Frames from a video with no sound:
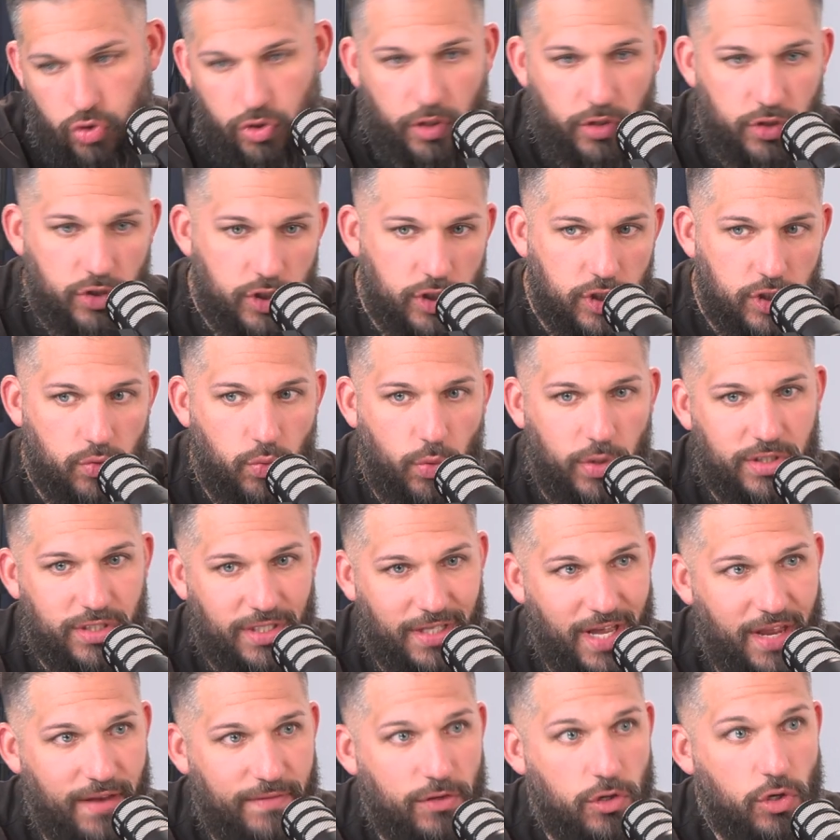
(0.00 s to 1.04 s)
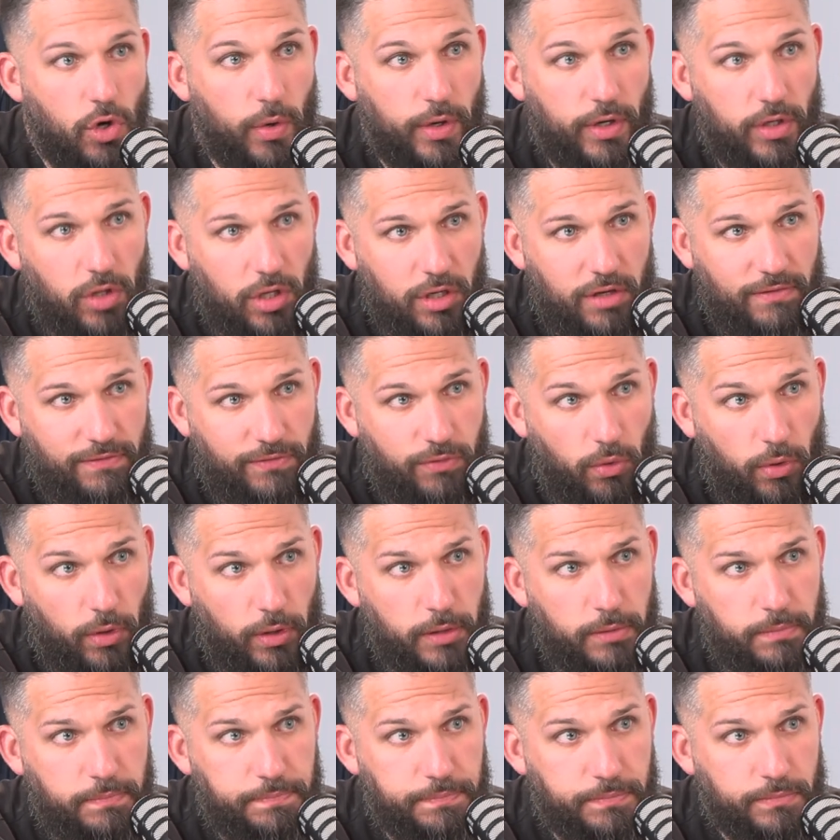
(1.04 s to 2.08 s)
Those are just once again, if you know what you're looking
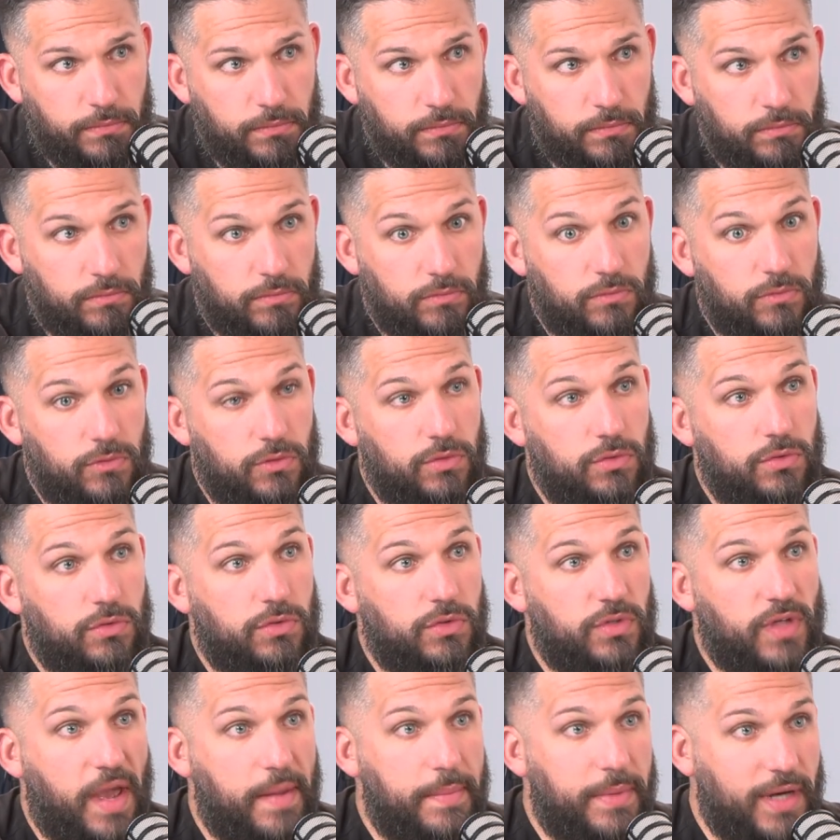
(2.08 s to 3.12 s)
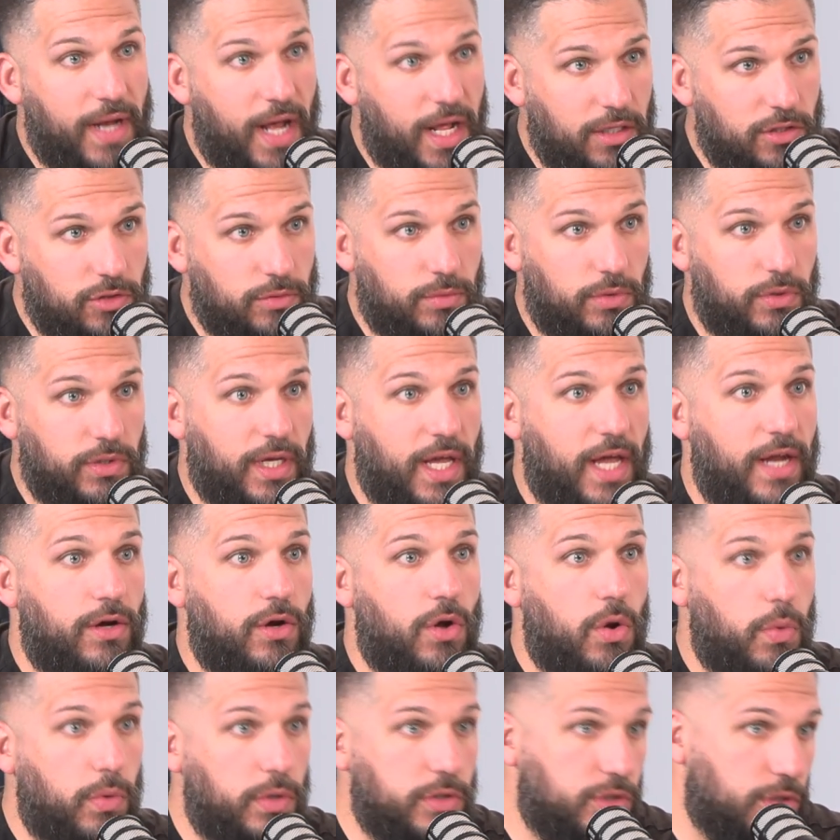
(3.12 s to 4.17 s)
for, just gotta be knowledgeable. You gotta
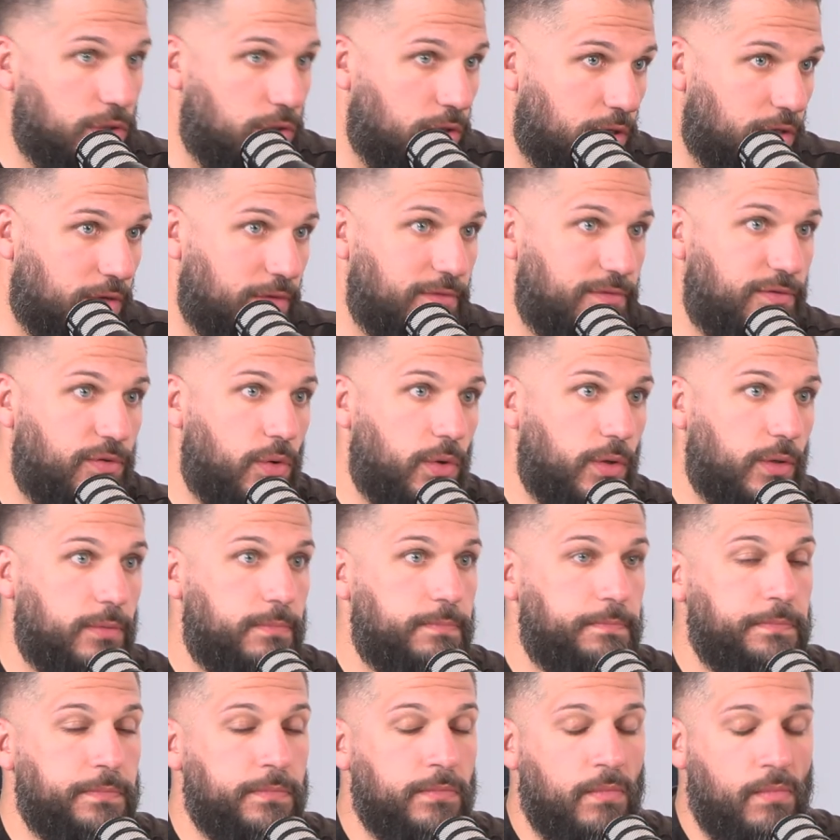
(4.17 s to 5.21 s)
know what you're looking for.